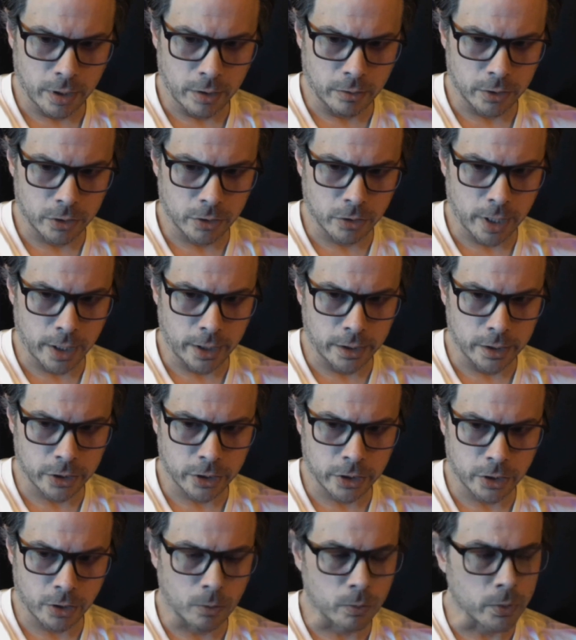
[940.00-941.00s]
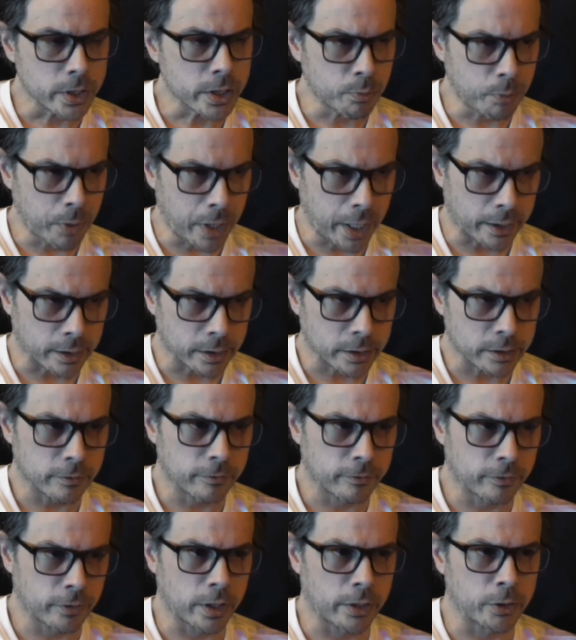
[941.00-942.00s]
they're trying to show
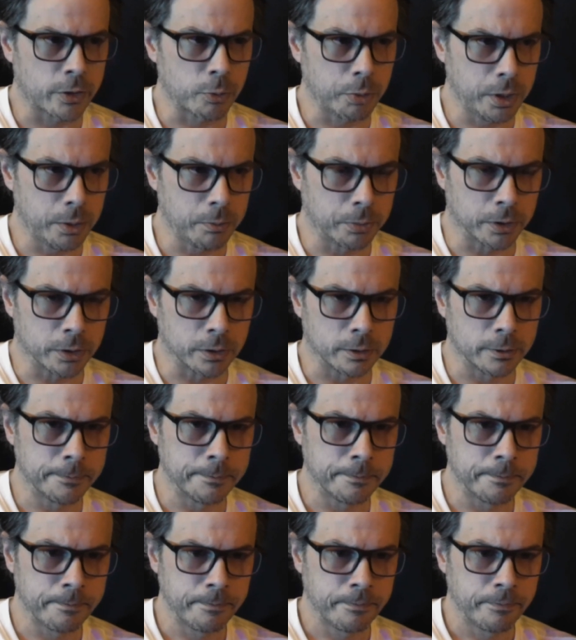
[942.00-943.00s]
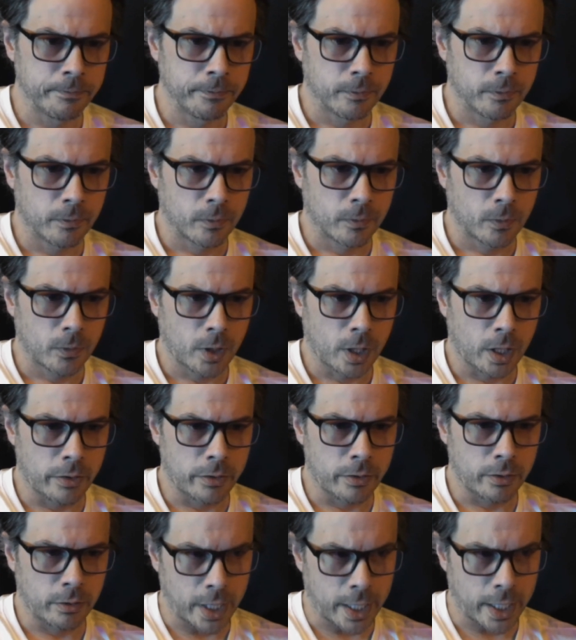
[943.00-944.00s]
respect for other people.
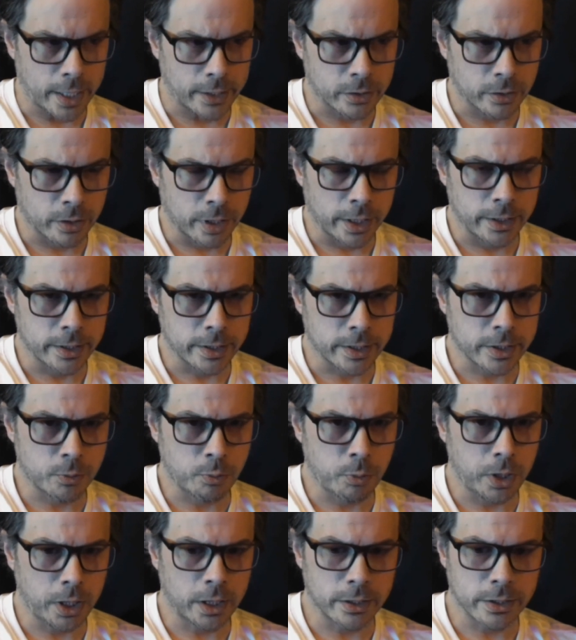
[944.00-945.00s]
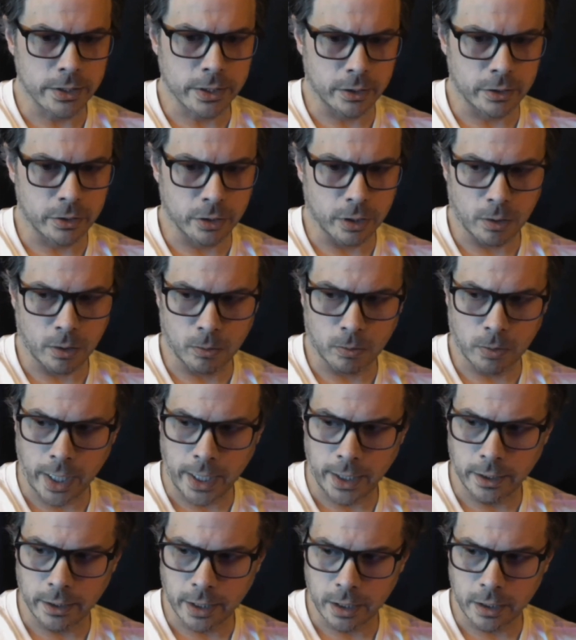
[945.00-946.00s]
And they're not trying to speak at such a
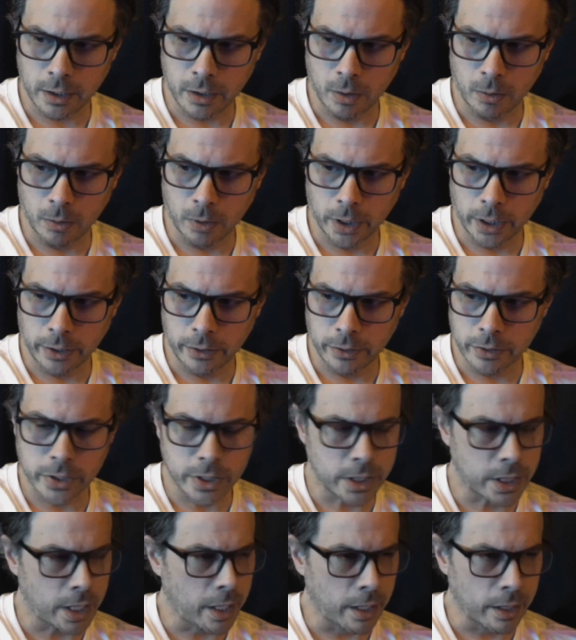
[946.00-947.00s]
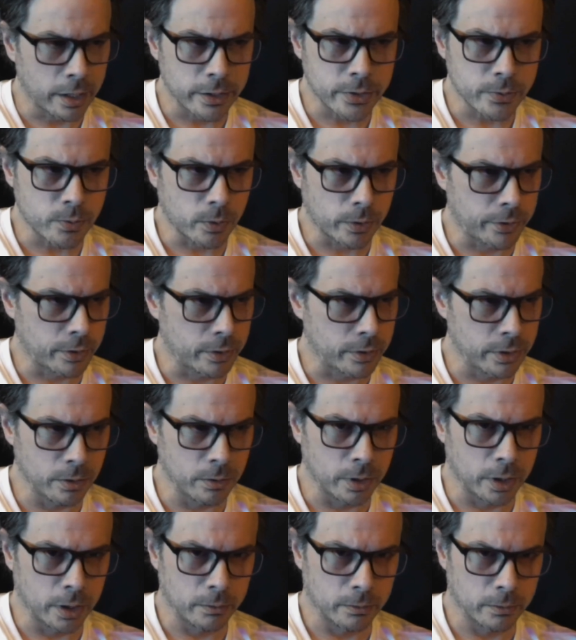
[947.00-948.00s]
rate that no one understands what they're
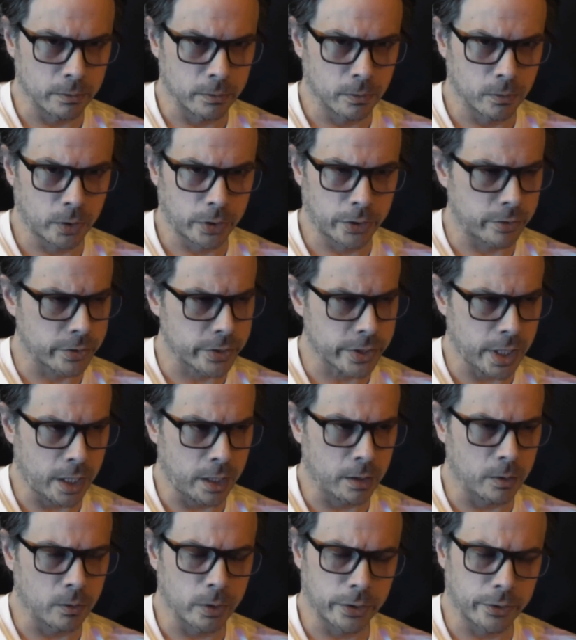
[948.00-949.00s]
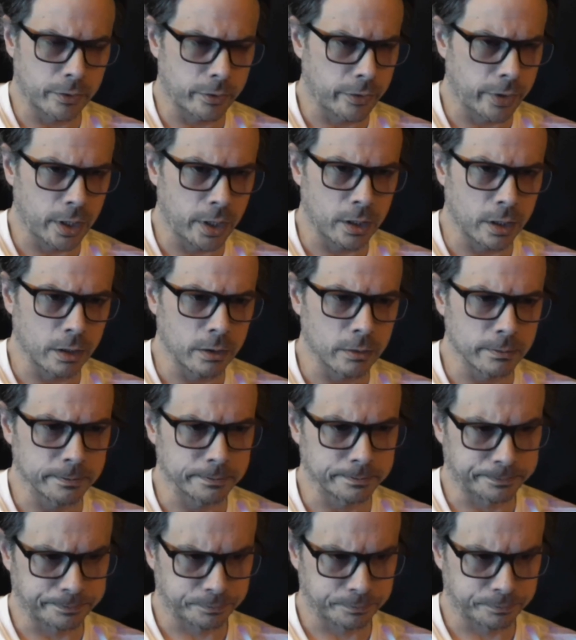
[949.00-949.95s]
doing, what they're saying, what they're thinking.